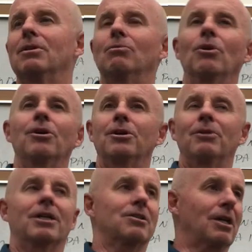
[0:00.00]
Word
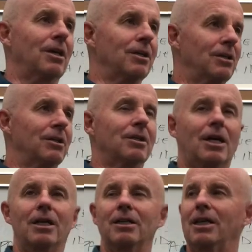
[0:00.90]
or Excel, you know, you
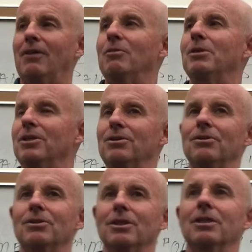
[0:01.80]
kinda, everybody's
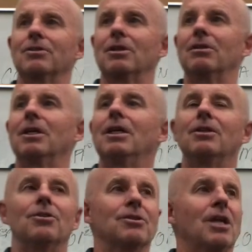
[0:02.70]
using it, so
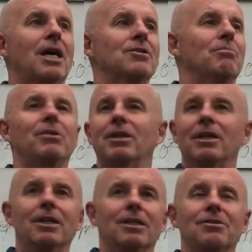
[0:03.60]
there's lots of
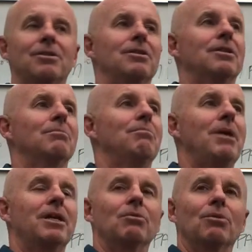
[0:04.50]
plugins and you can
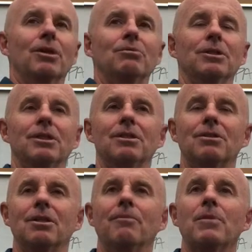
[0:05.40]
make it work really
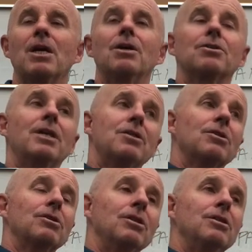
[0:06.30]
easy. So that's a
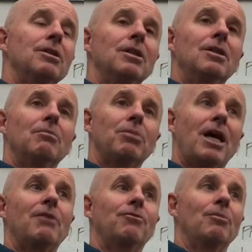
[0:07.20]
good
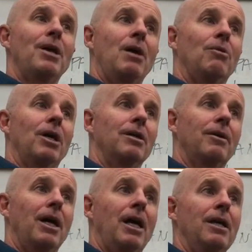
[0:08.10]
platform that way.
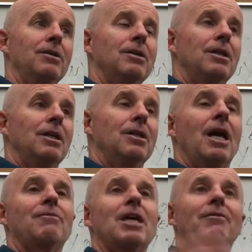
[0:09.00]
And you
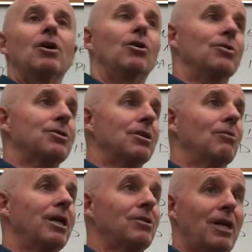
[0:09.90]
have to have it hosted,
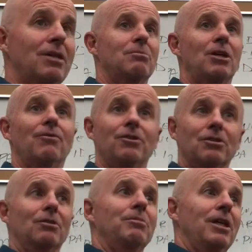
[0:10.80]
right? There be a
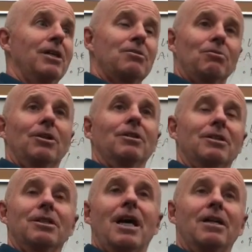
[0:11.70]
physical place where
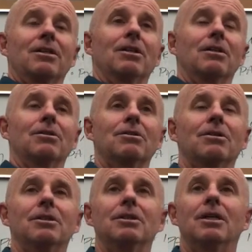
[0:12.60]
the data goes.
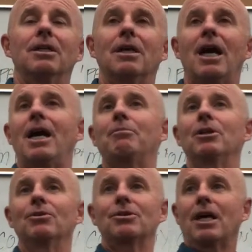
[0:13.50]
And I happen
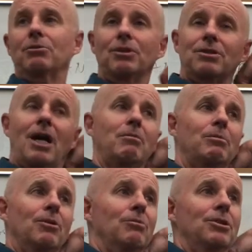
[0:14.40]
to use Southwest
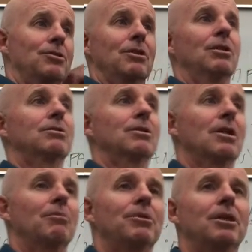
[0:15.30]
Cyberport, which is a local
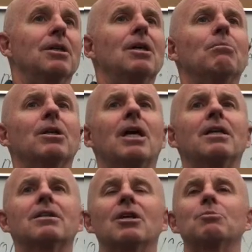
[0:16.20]
company. But a lot
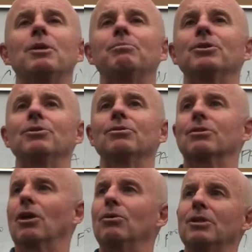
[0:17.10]
of times people use
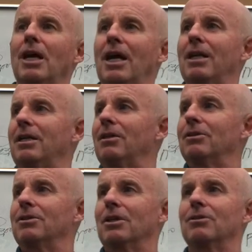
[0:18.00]
GoDaddy or
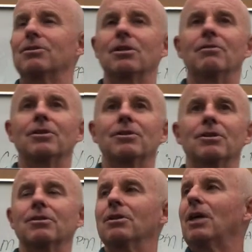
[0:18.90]
these other
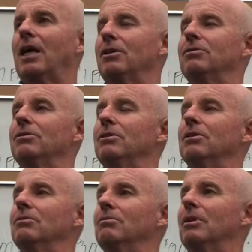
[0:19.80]
services. How do you do
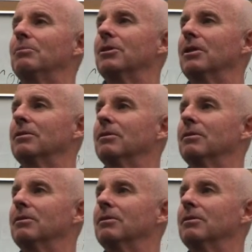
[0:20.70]
your website?